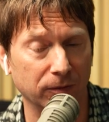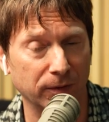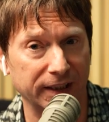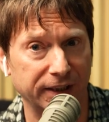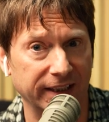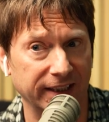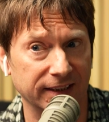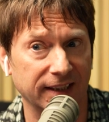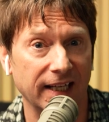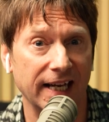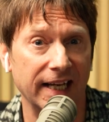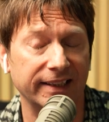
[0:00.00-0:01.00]
which is
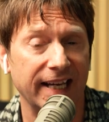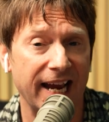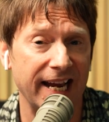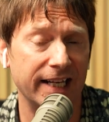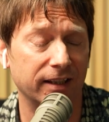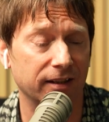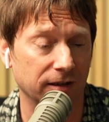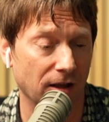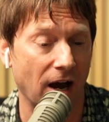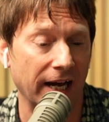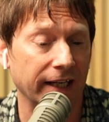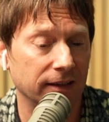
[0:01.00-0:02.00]
it takes a
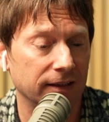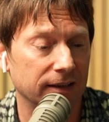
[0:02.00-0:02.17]
lot